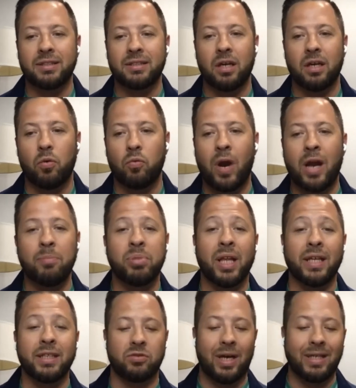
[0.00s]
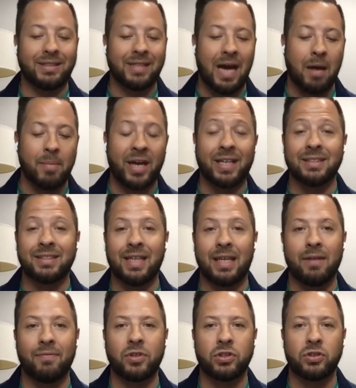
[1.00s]
So right place, right time. I can
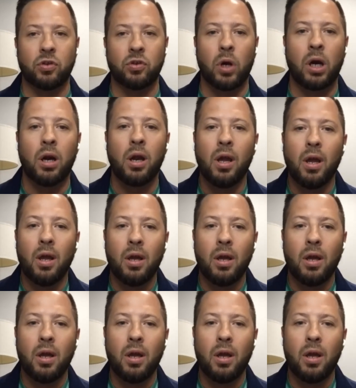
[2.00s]
say that for sure.